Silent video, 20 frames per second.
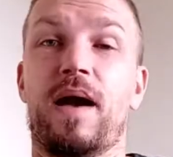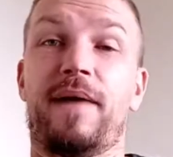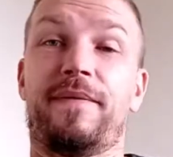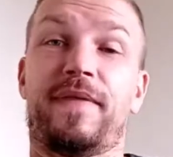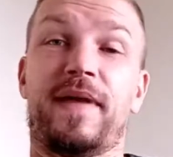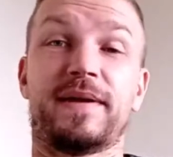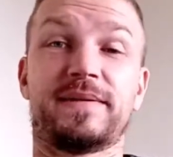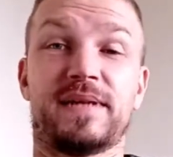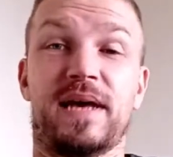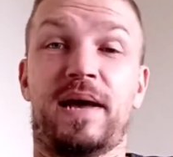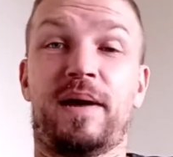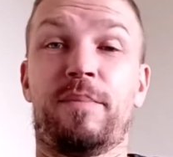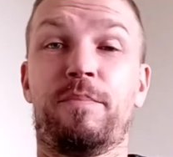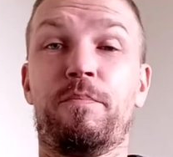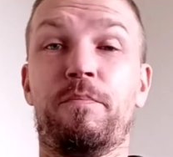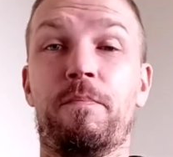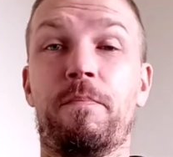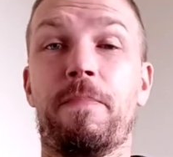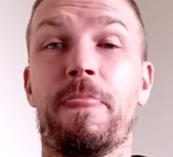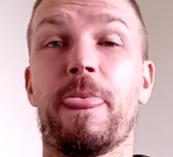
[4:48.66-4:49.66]
At that
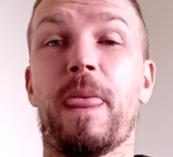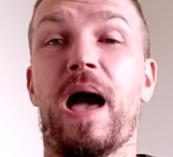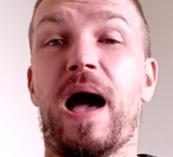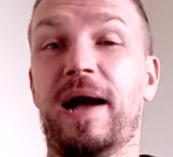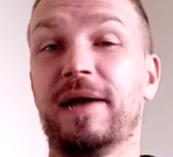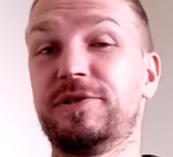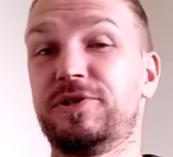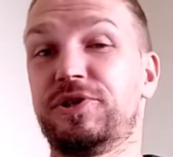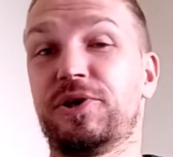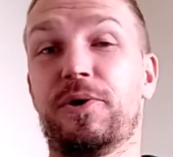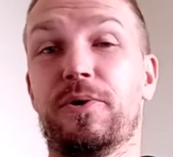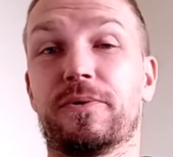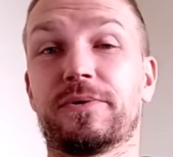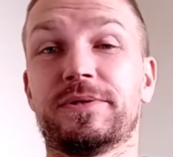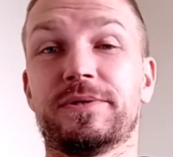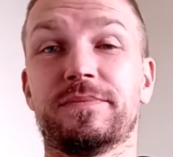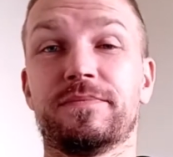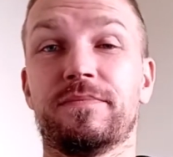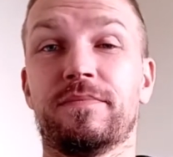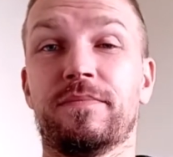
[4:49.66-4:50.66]
time, I
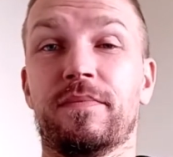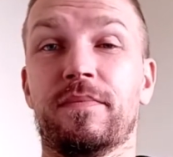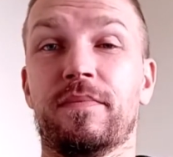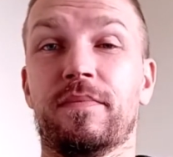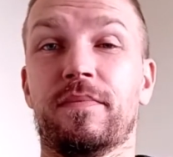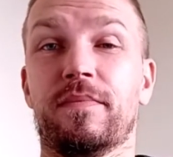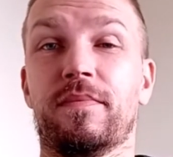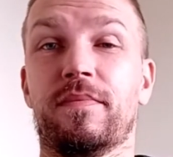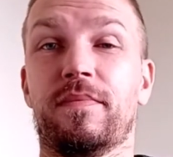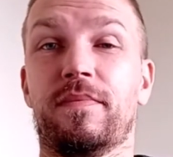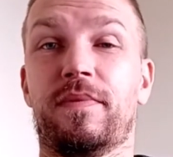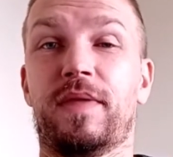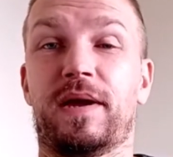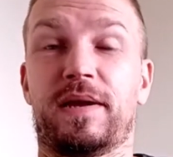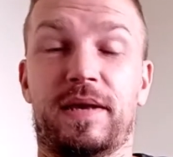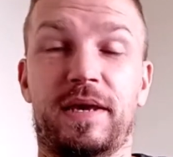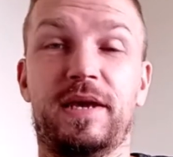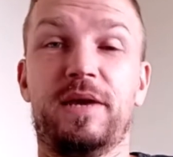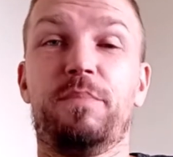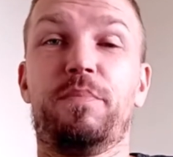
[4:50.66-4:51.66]
joked
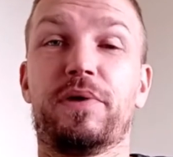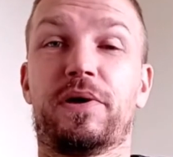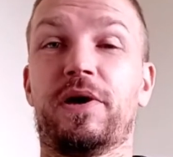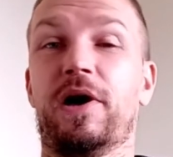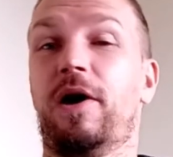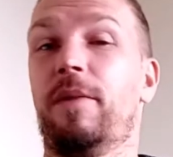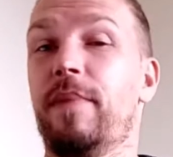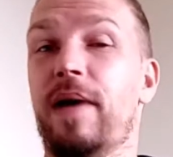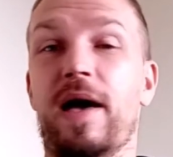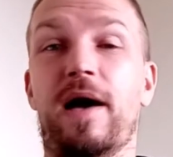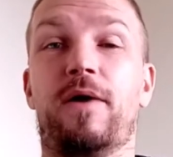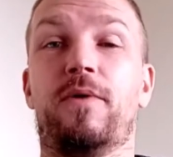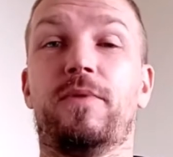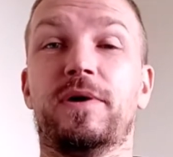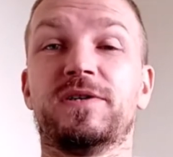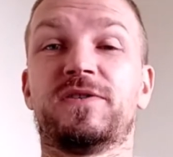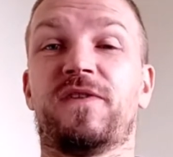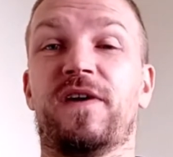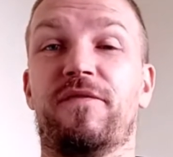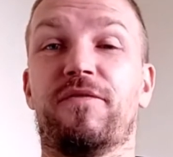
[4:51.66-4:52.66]
that he had become
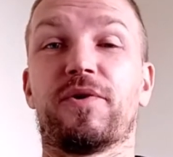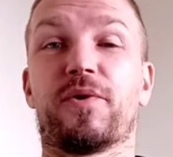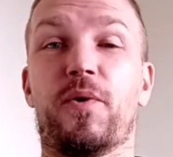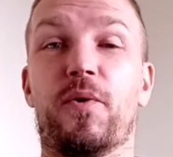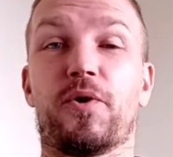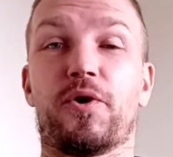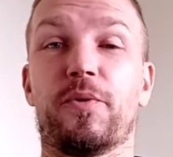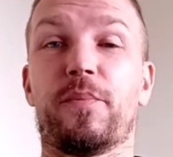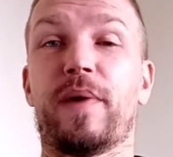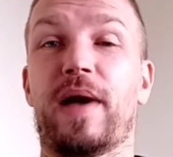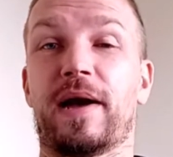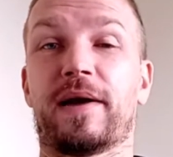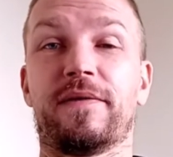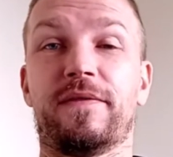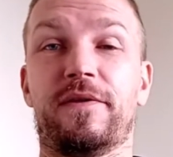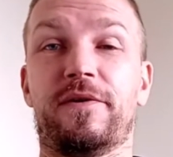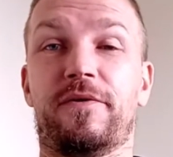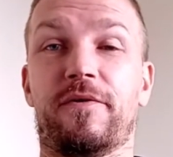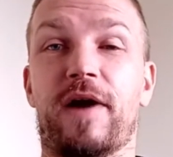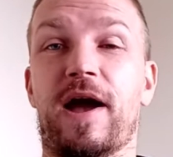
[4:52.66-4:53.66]
Elway's favorite quarterback
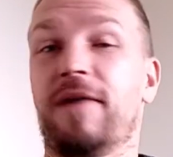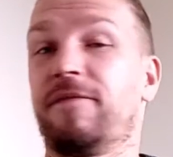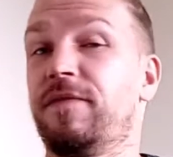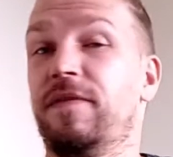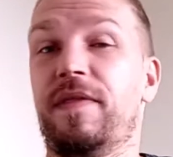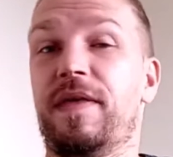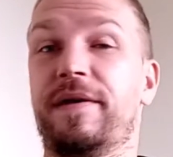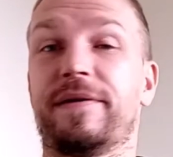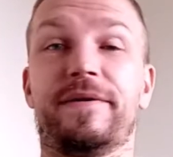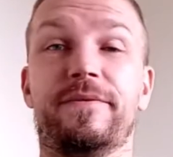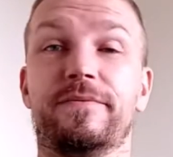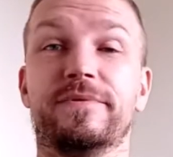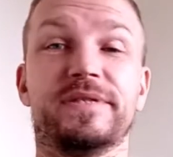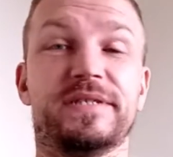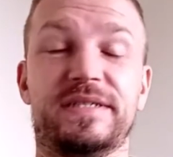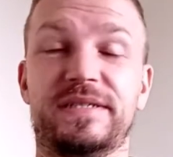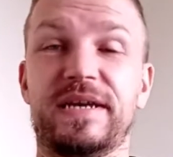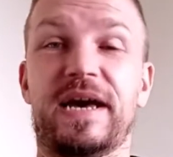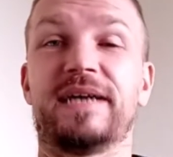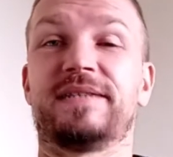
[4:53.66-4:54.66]
in the draft and that he
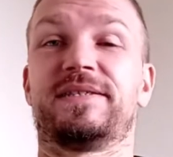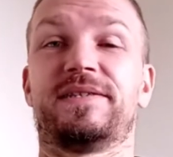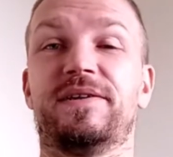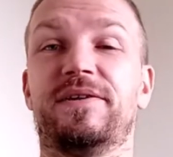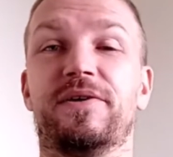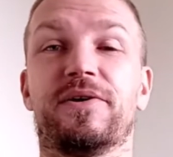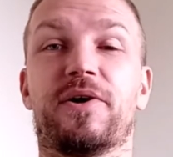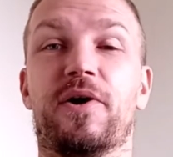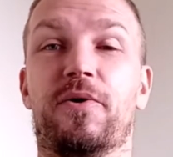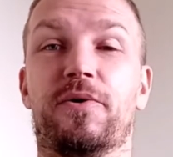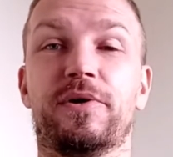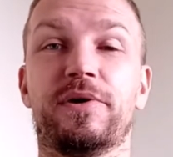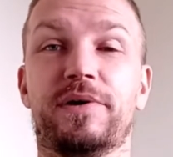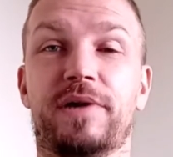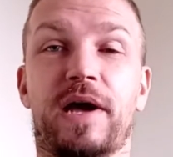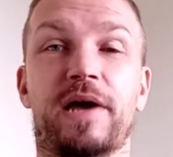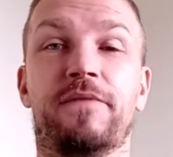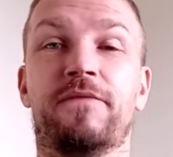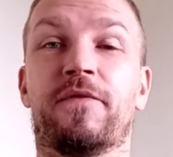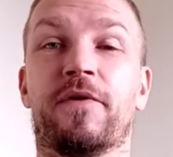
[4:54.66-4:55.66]
was destined to go to
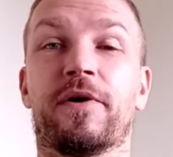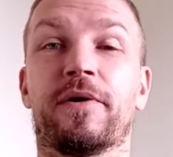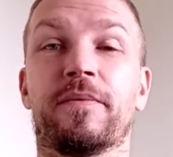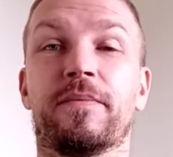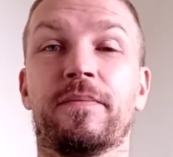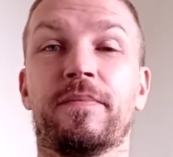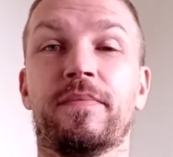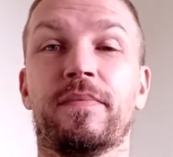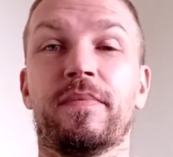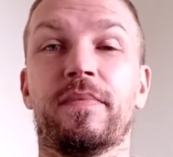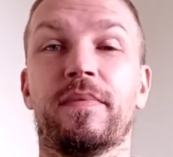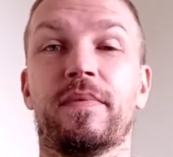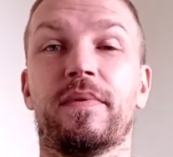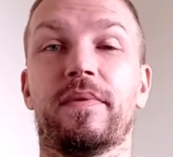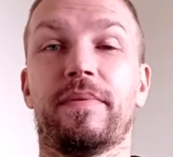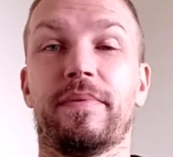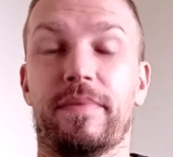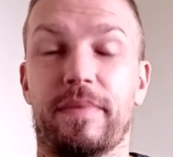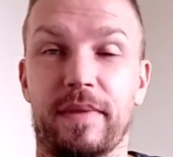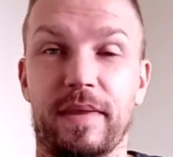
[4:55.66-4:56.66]
Denver
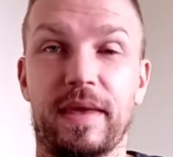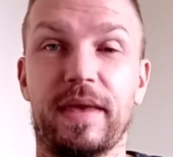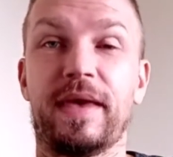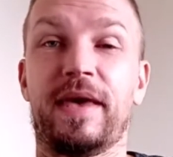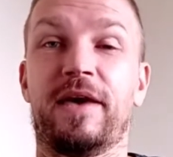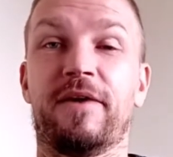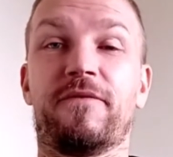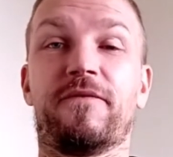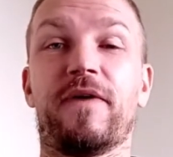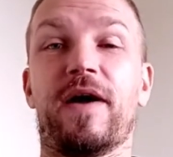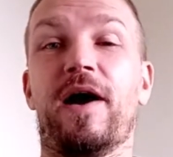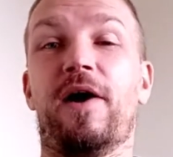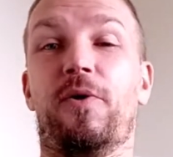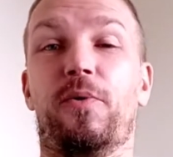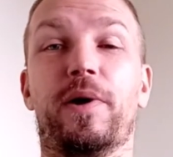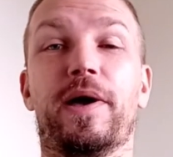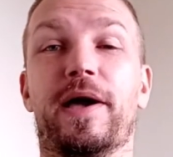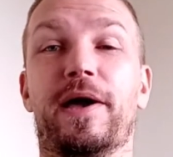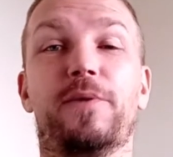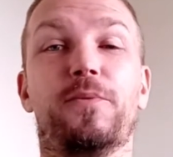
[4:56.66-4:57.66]
if
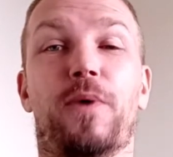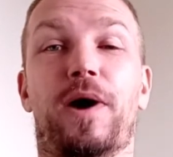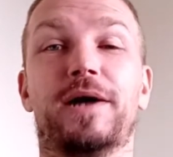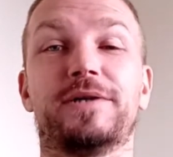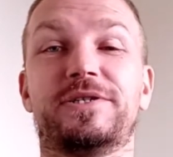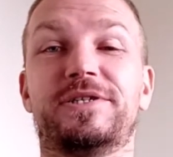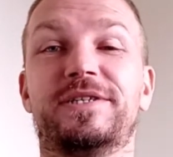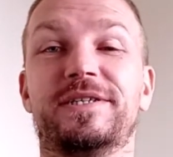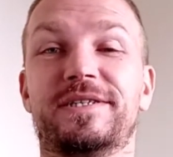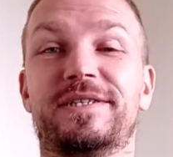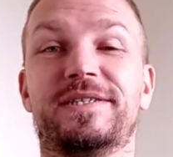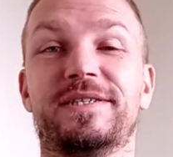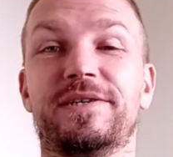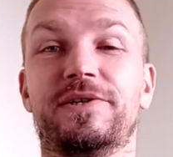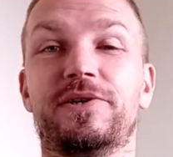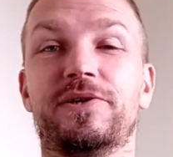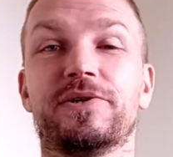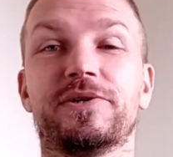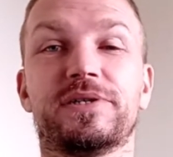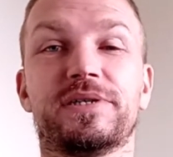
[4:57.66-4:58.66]
Elway had watched his
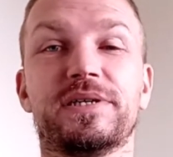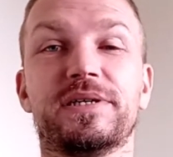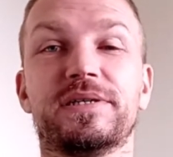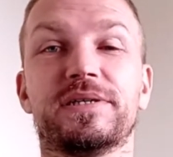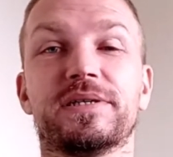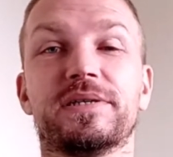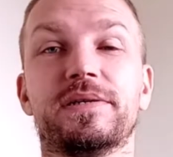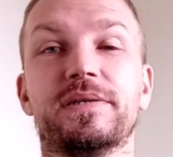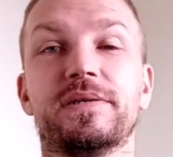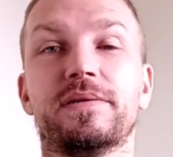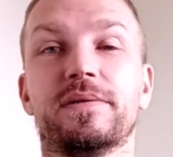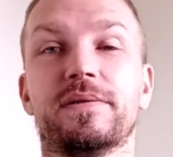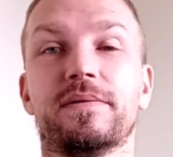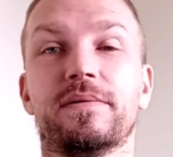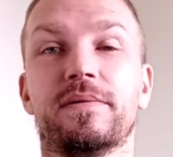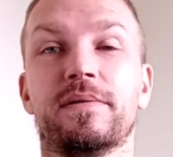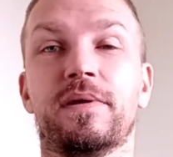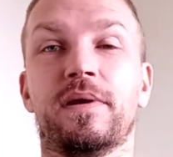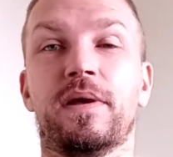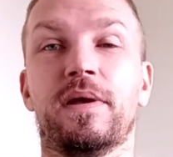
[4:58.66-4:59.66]
senior season.
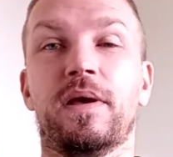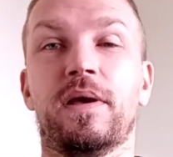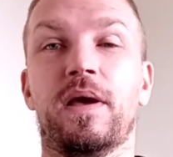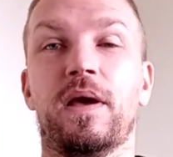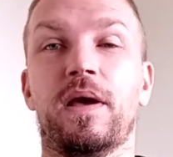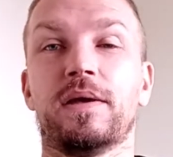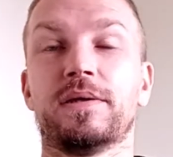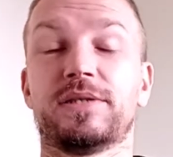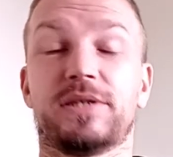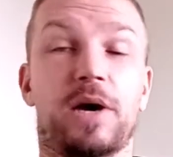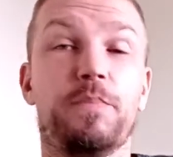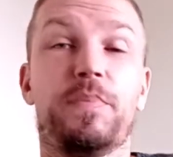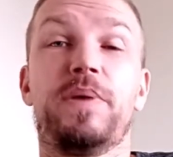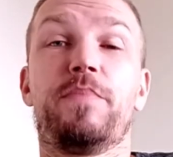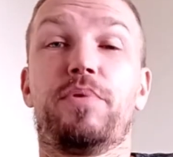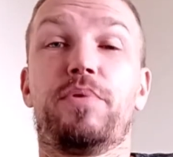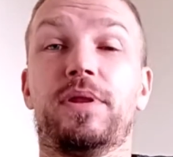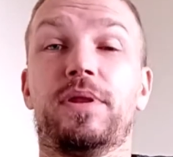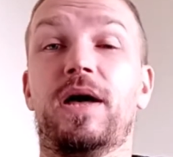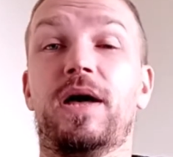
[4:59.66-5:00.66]
Some
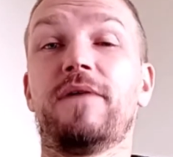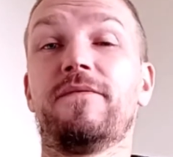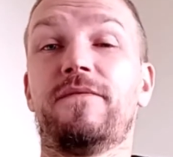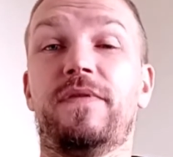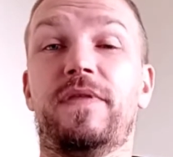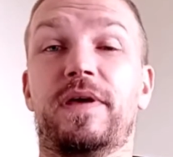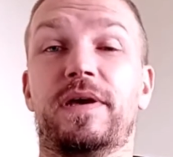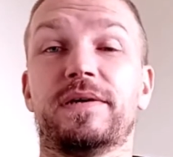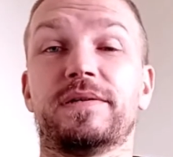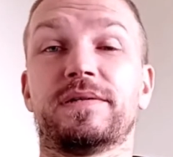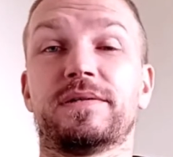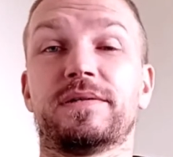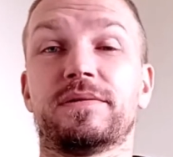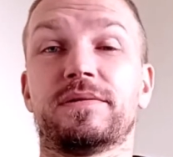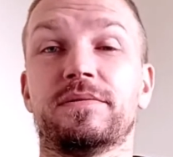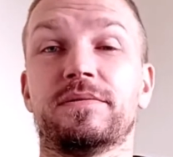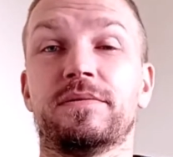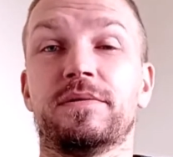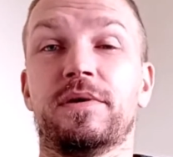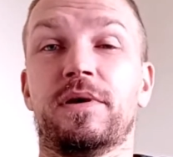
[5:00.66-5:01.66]
people love
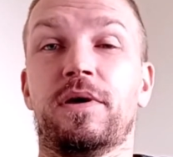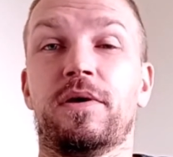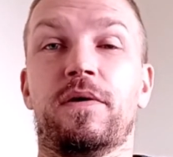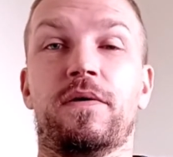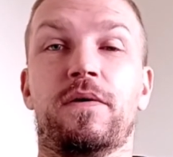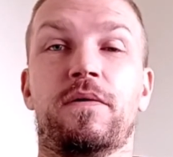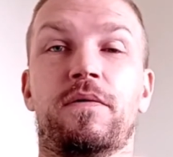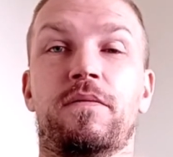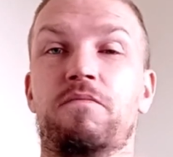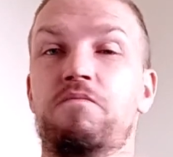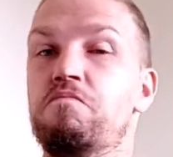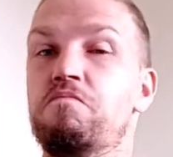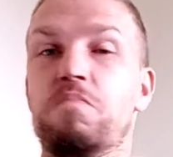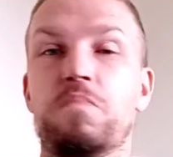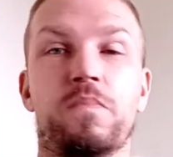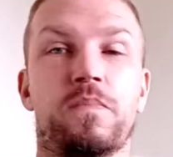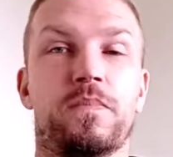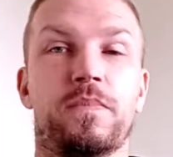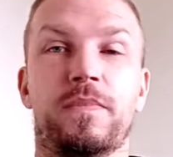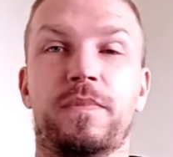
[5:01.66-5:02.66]
this.
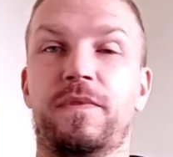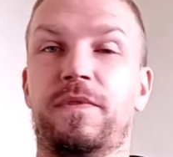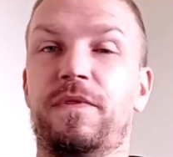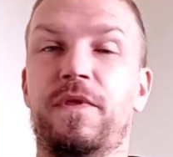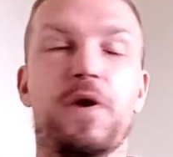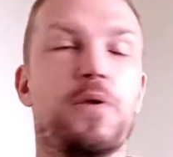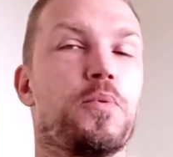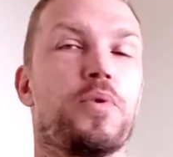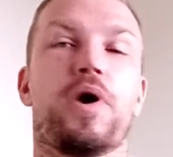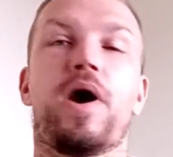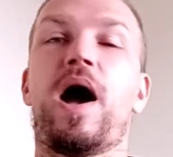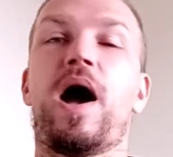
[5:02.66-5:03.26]
There were